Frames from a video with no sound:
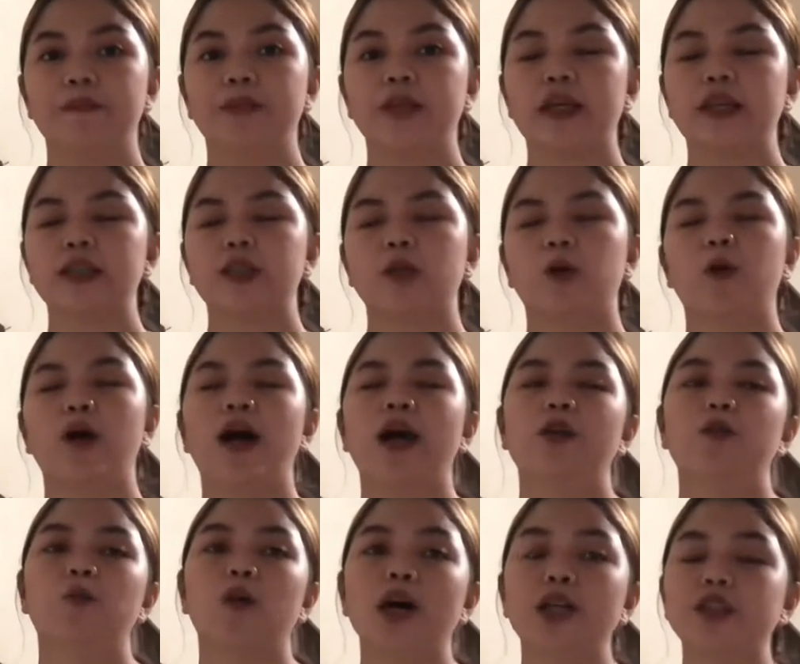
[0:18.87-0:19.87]
So hand
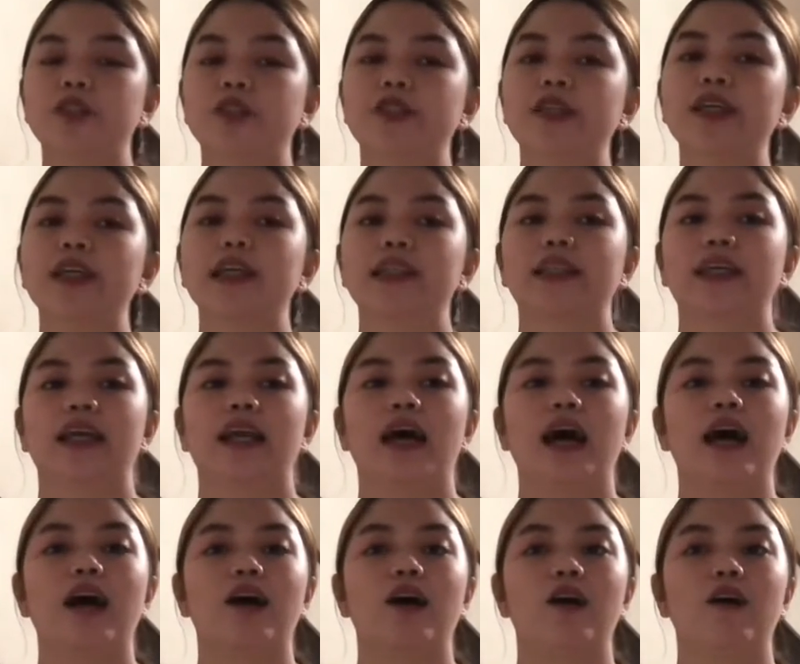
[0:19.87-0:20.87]
washing is an
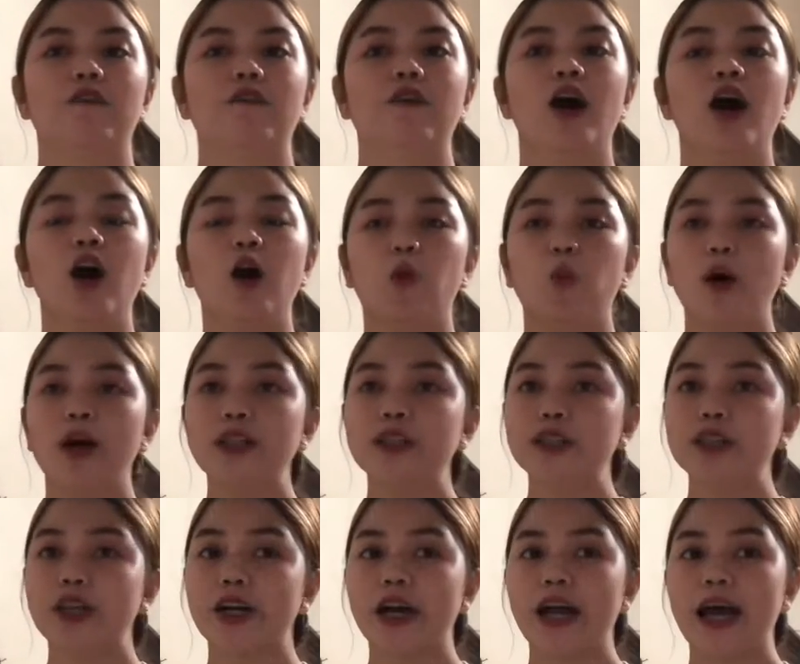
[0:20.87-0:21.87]
act of washing
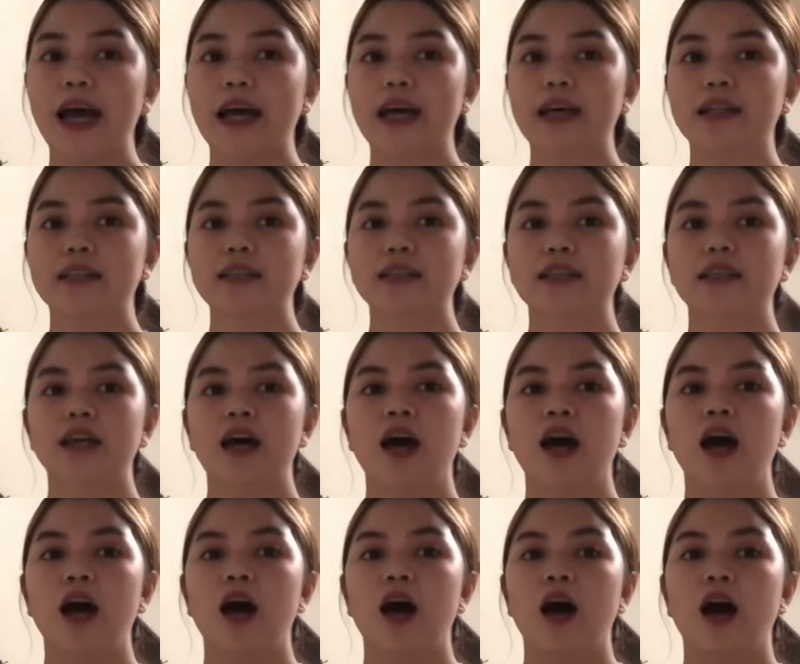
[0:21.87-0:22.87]
our hands
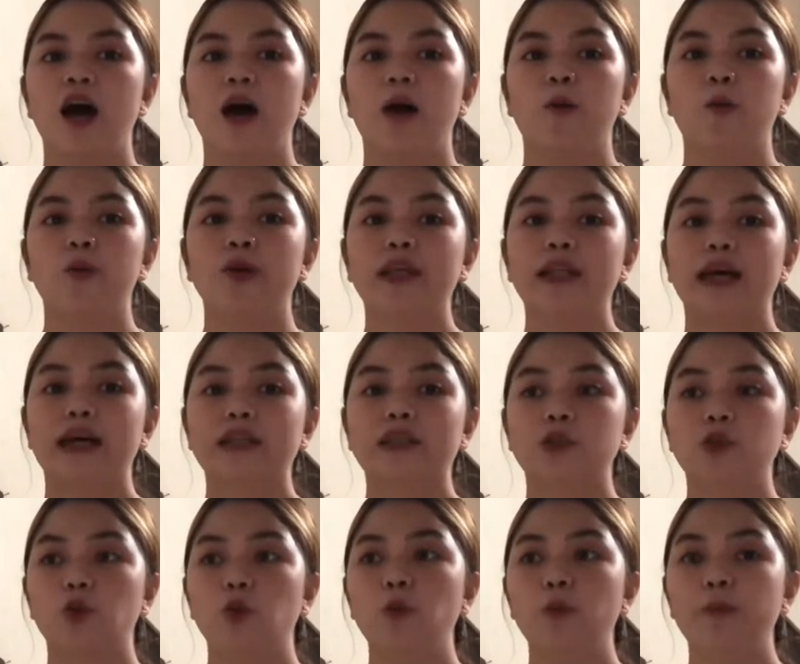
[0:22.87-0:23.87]
with a
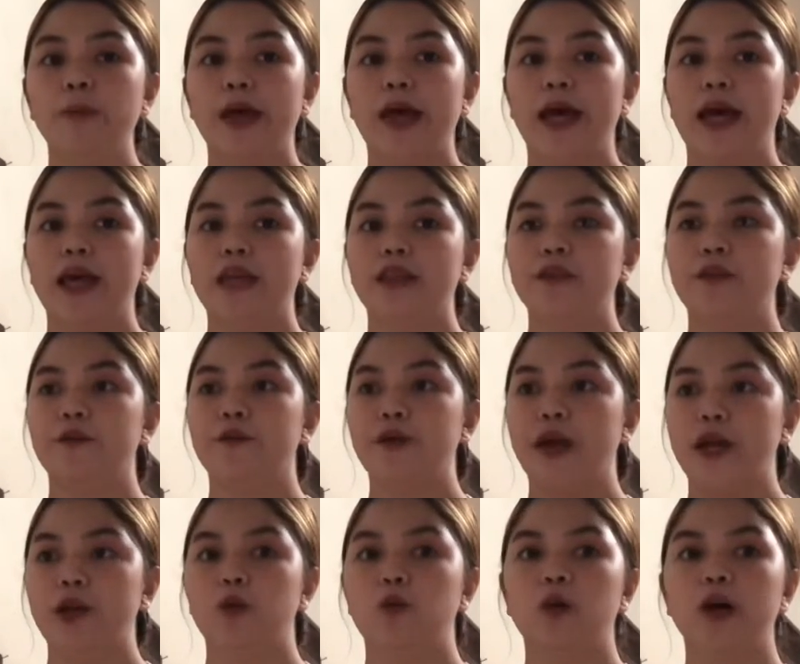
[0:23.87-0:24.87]
soap and
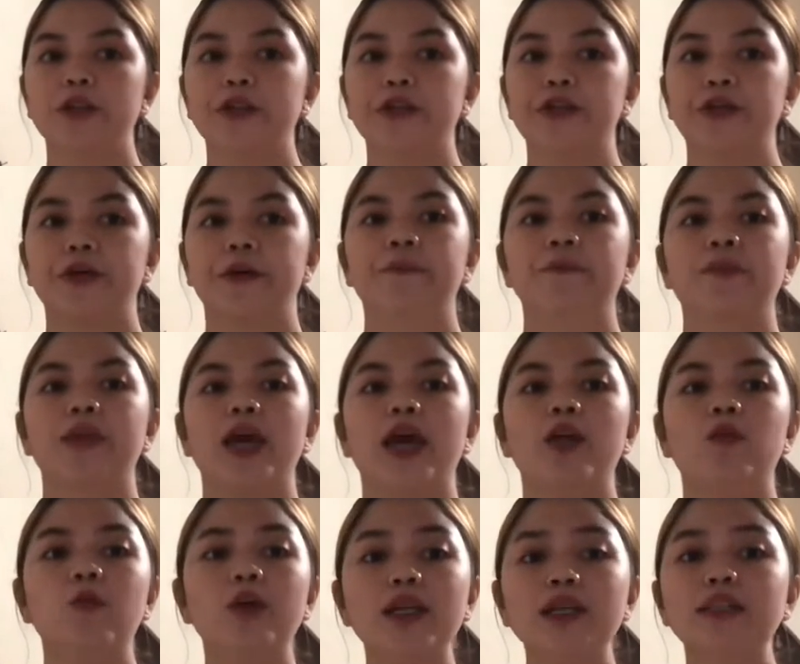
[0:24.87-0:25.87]
running water. And
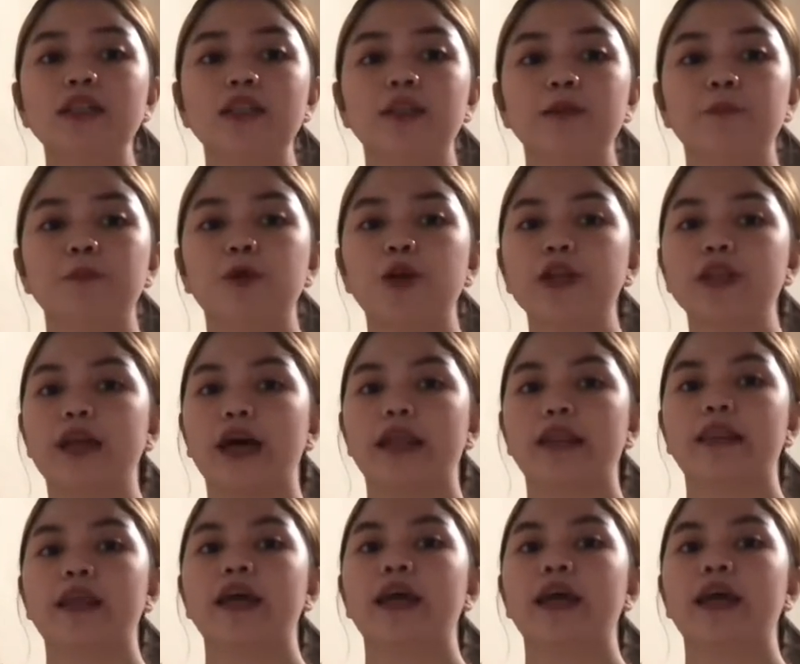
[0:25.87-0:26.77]
why is it important?